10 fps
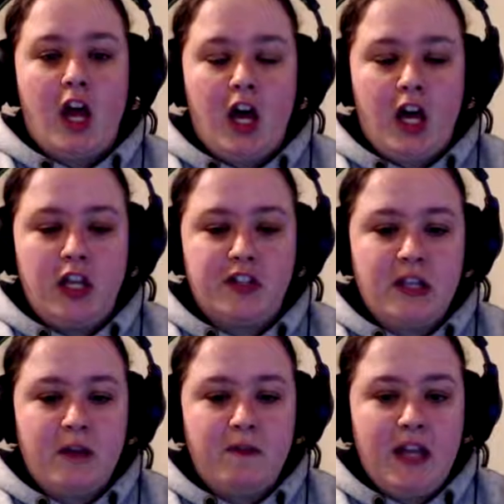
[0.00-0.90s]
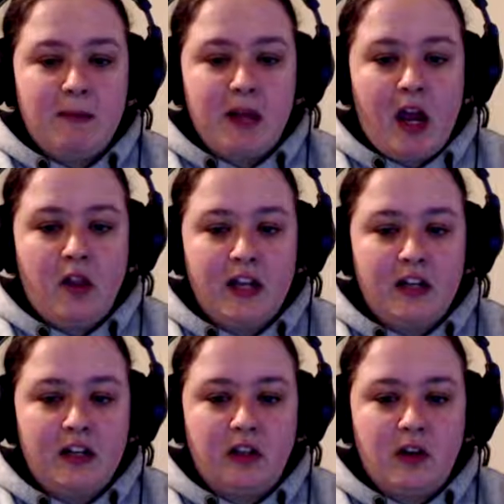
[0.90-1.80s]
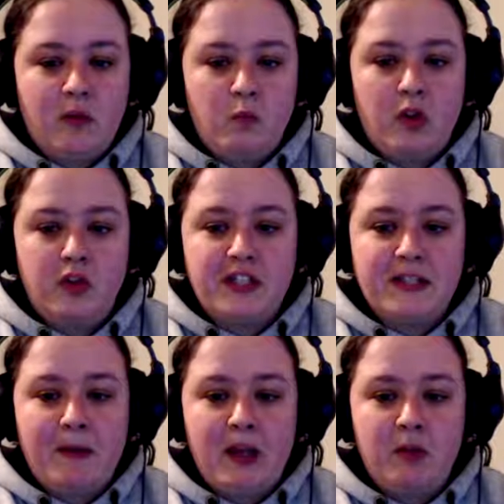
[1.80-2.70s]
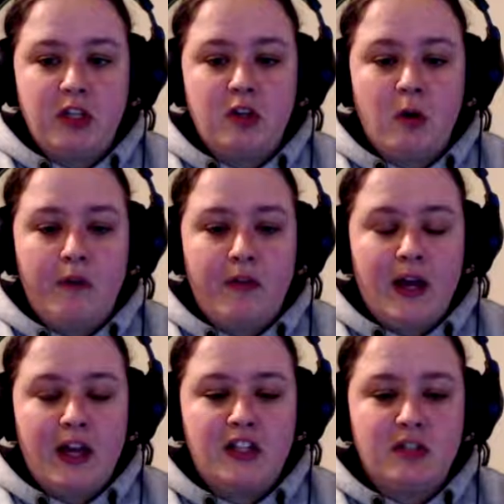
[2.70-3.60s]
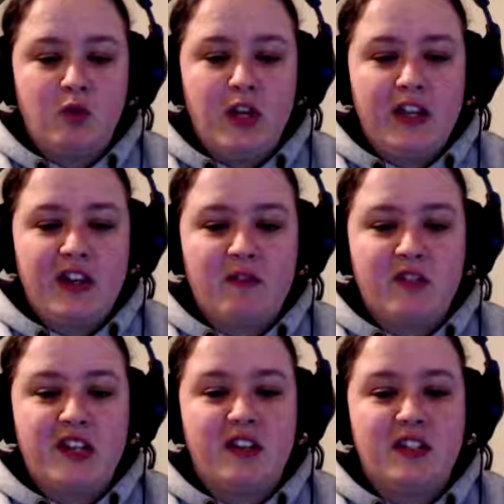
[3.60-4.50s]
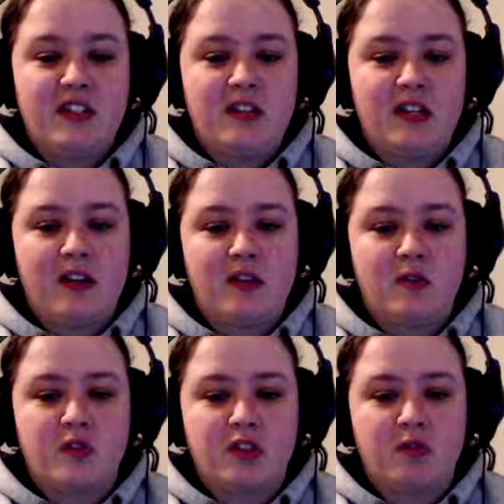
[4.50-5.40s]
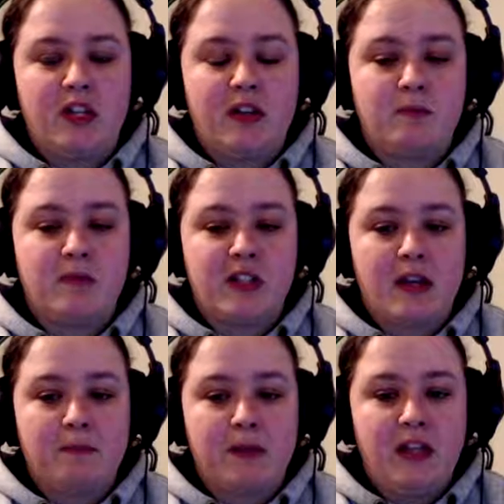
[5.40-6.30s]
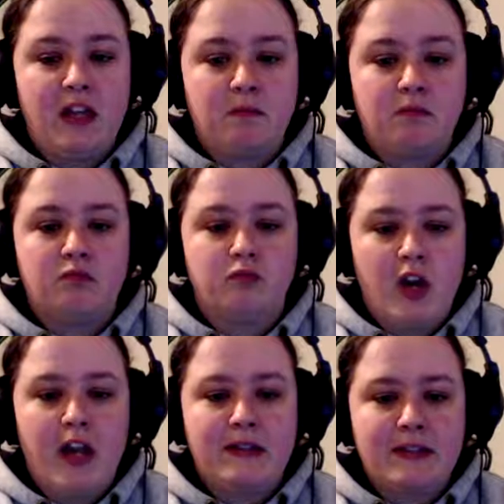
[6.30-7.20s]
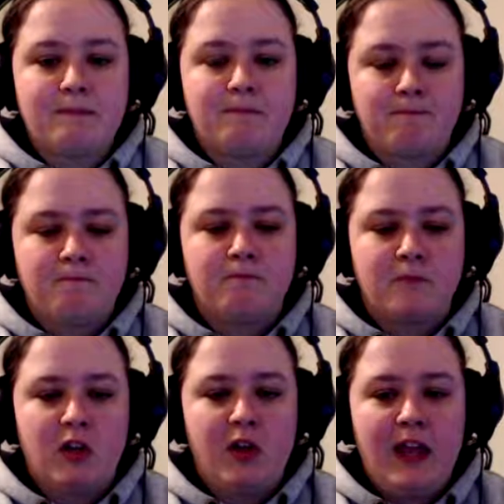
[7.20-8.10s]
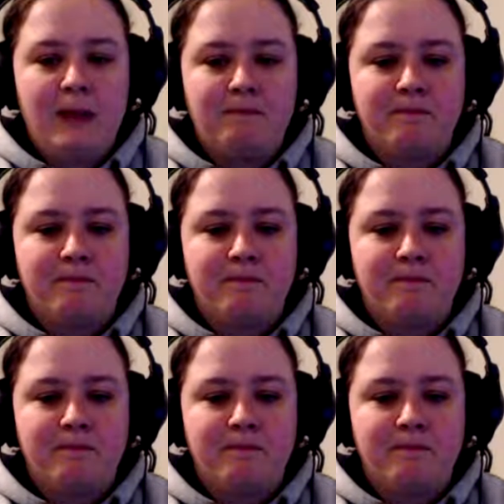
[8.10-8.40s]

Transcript: uh, your server name and online outcome will disappear when you go offline. To reconnect, return to the title screen and select begin. Right. Okay.